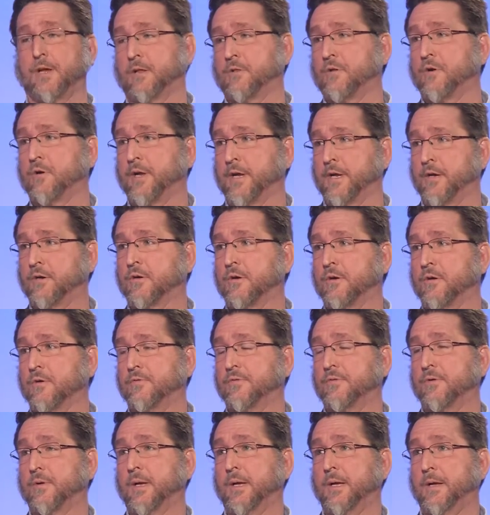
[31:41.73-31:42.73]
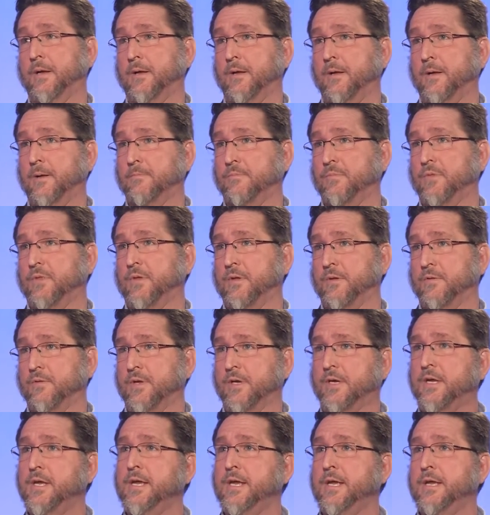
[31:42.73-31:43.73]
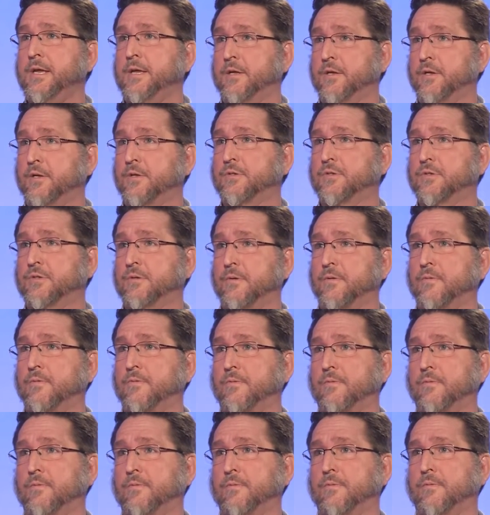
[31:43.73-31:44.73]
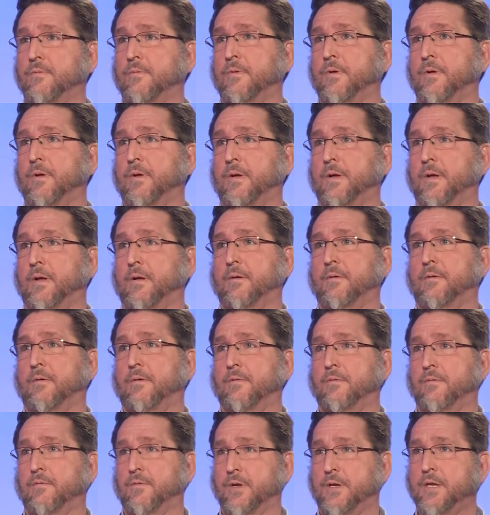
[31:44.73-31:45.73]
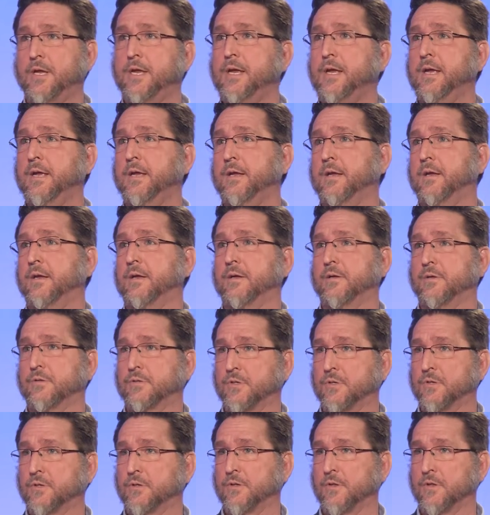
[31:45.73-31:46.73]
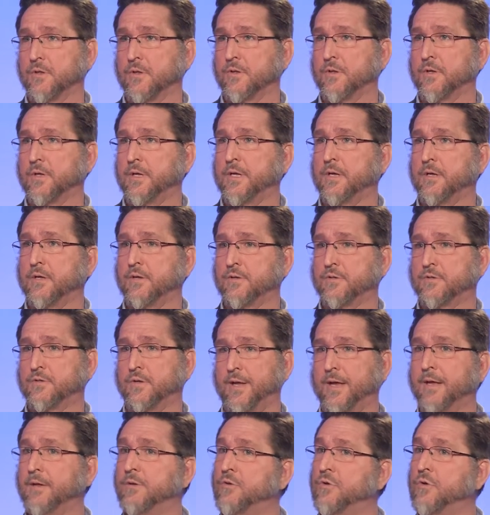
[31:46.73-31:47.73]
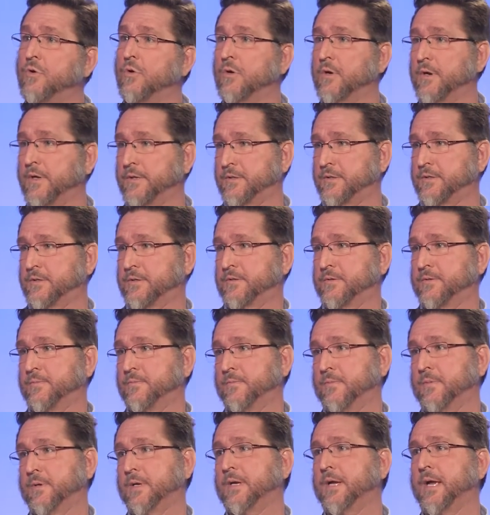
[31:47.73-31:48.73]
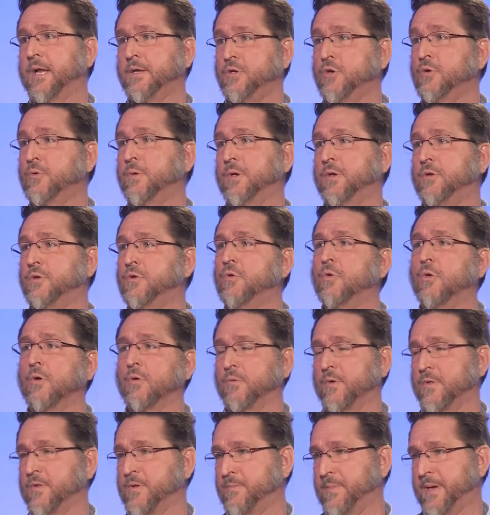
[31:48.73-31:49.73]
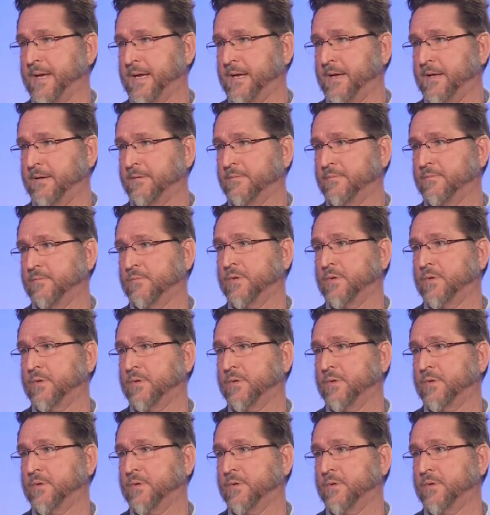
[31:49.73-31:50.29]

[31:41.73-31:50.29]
a learning curve. Mm-hmm. The key is the key is is endurance. Can you endure with a man?